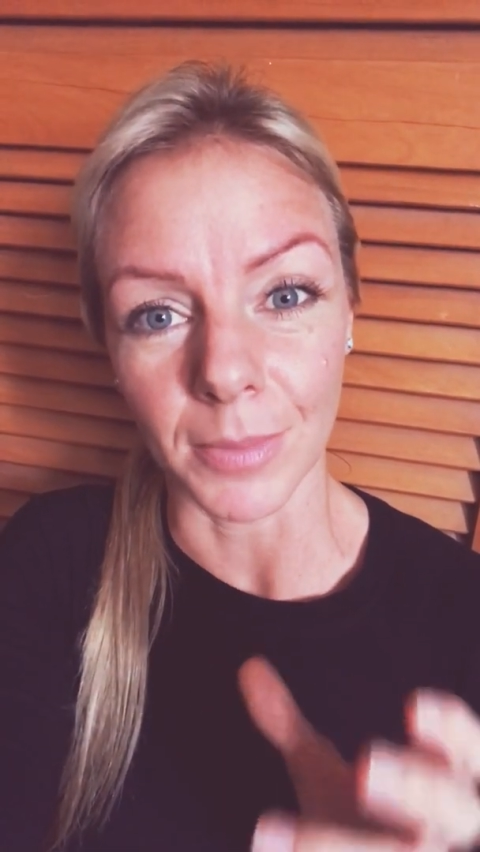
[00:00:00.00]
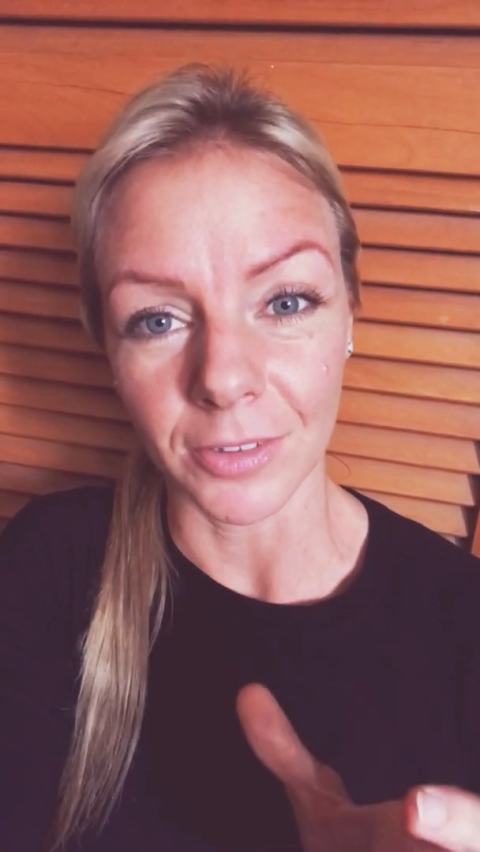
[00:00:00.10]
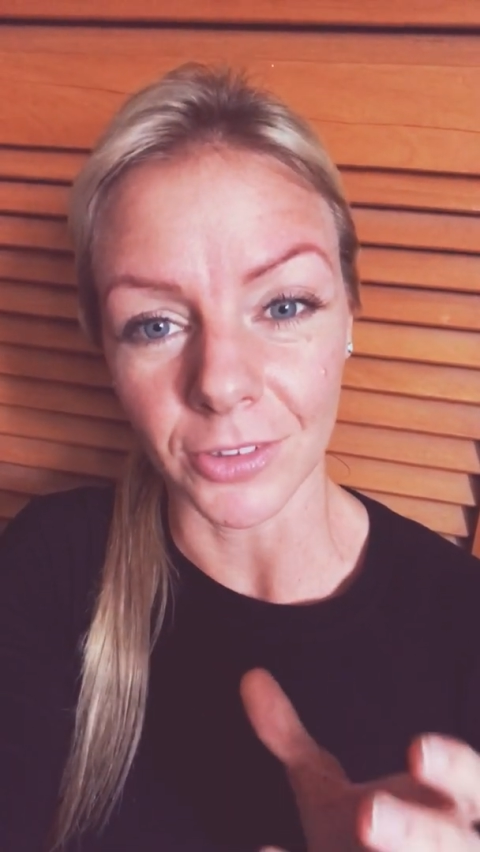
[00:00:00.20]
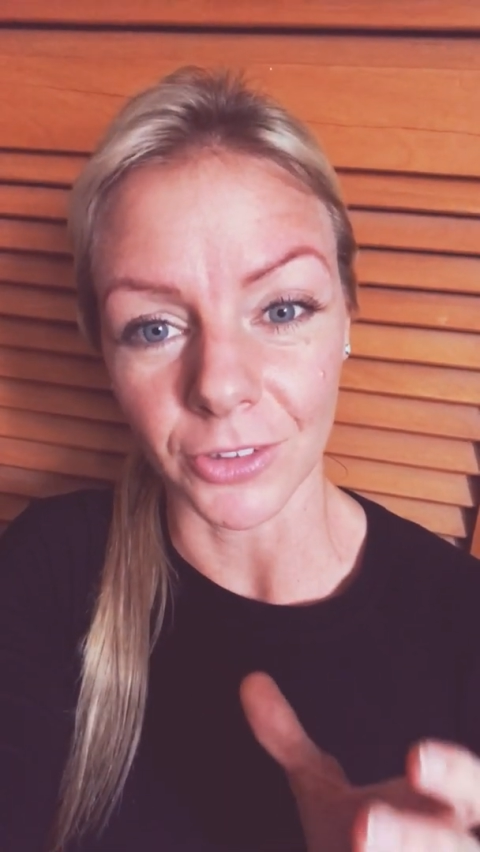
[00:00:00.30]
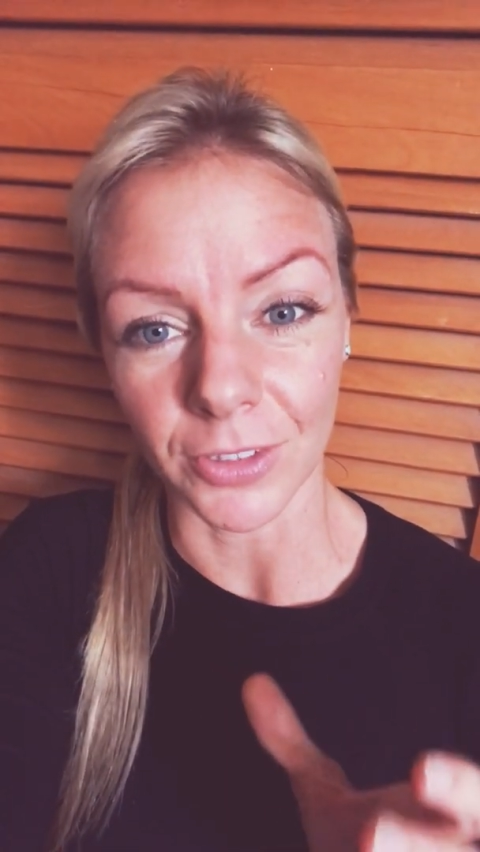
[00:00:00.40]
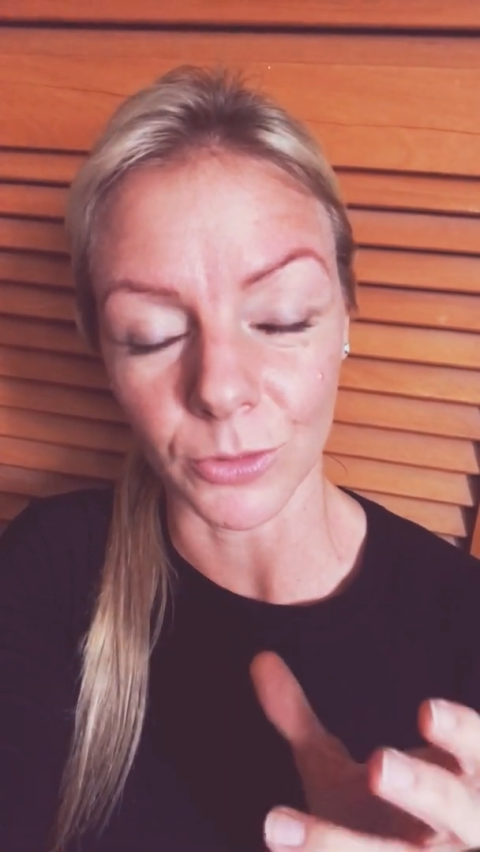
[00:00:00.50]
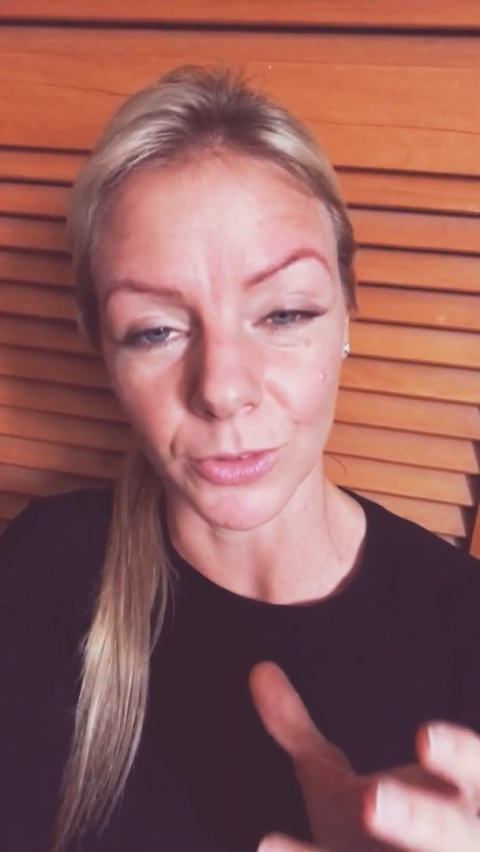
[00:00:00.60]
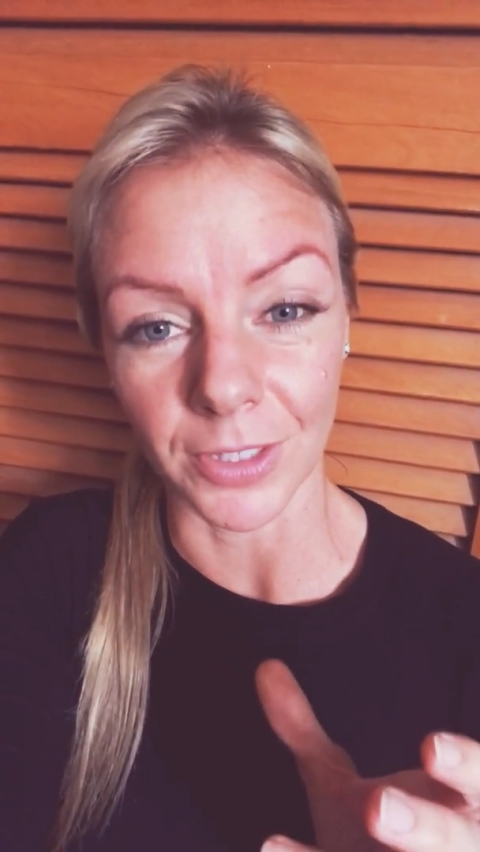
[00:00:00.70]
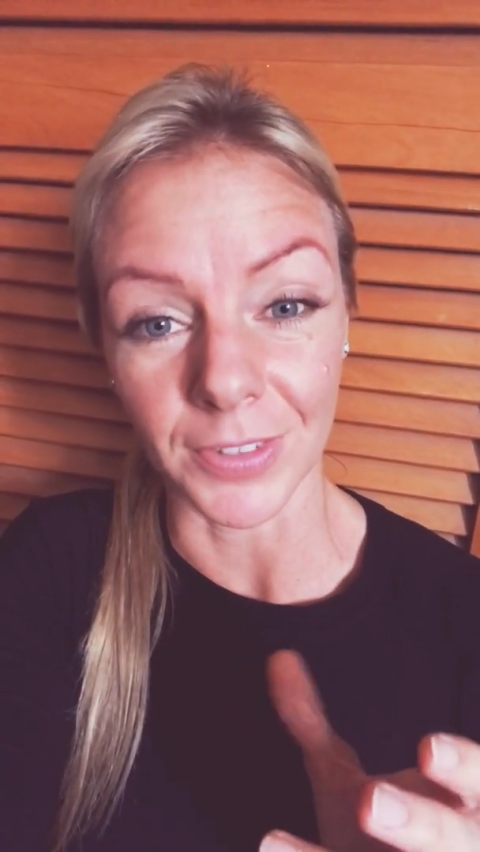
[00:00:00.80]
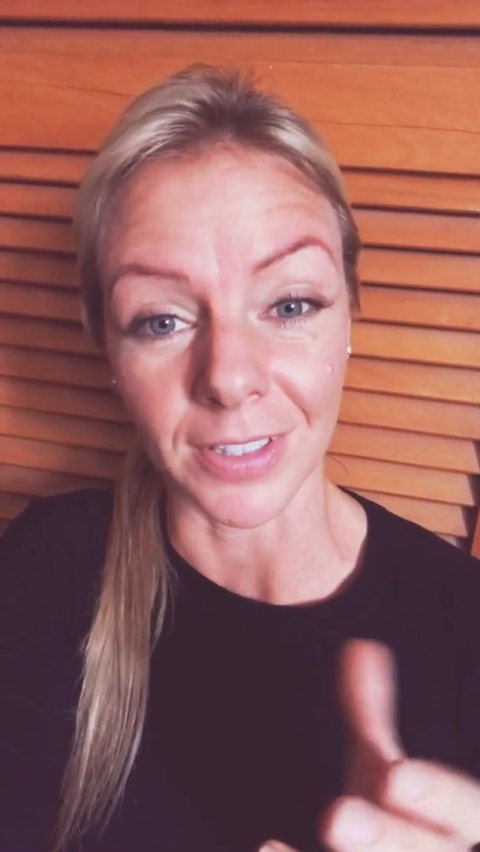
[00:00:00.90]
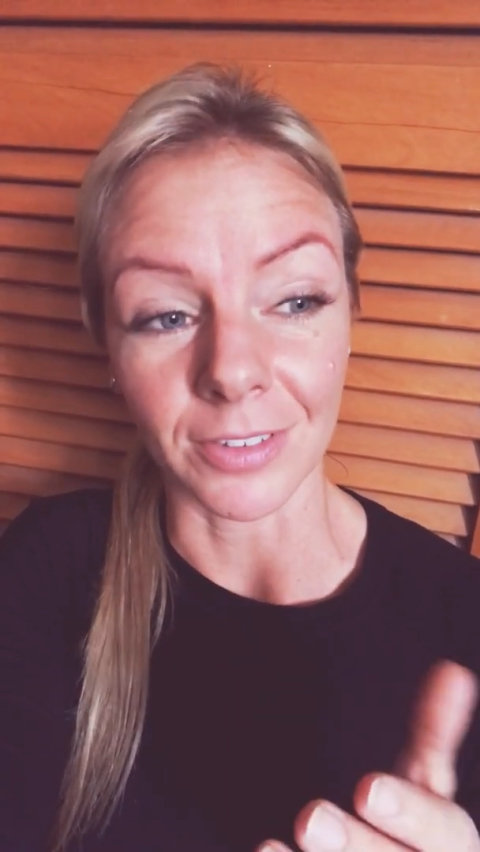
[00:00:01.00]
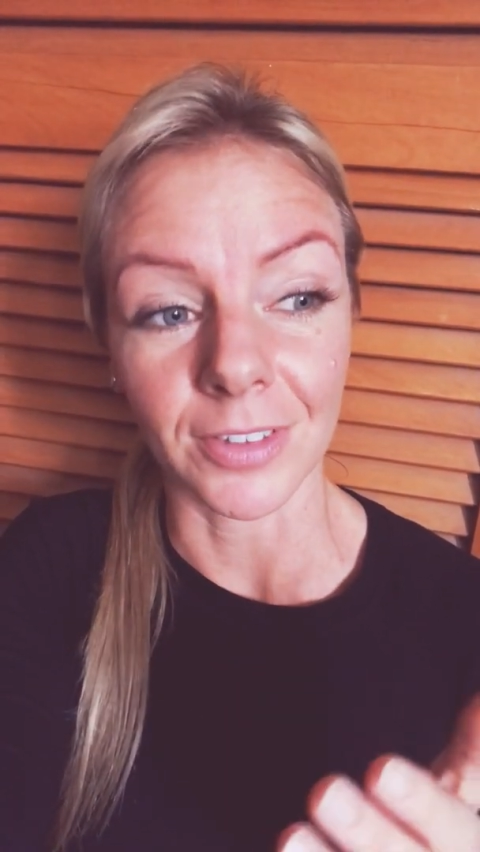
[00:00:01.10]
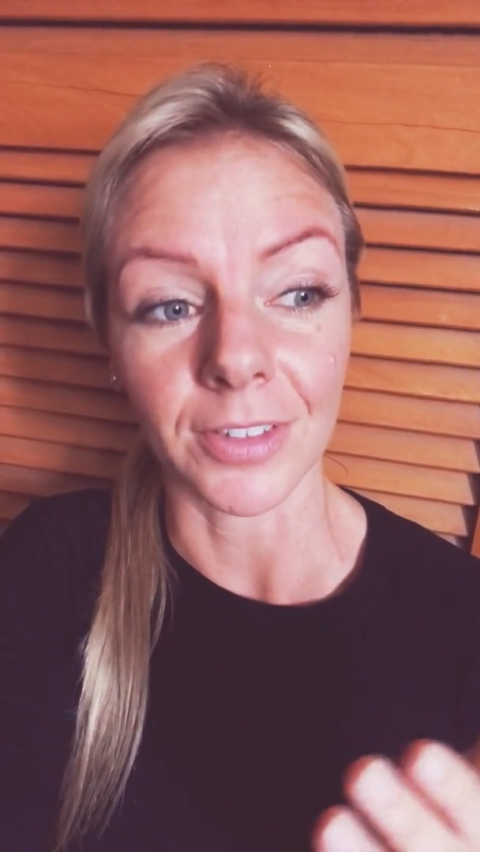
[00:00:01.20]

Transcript: message it's receiving is